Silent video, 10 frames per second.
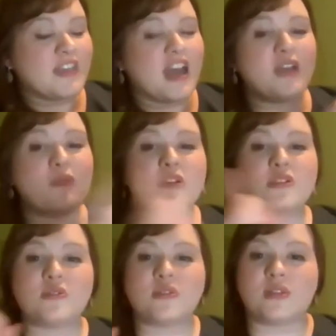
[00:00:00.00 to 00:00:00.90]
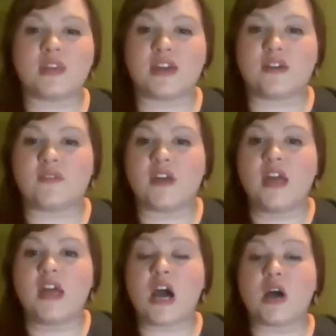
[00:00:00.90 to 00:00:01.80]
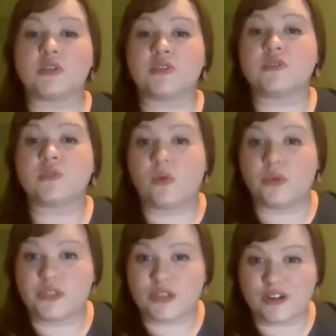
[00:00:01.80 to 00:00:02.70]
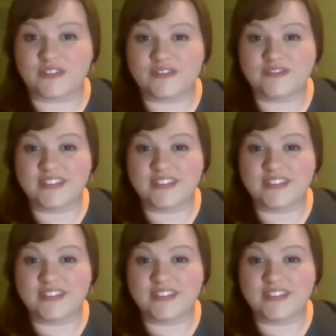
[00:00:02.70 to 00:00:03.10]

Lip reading: I want you to think of a soldier.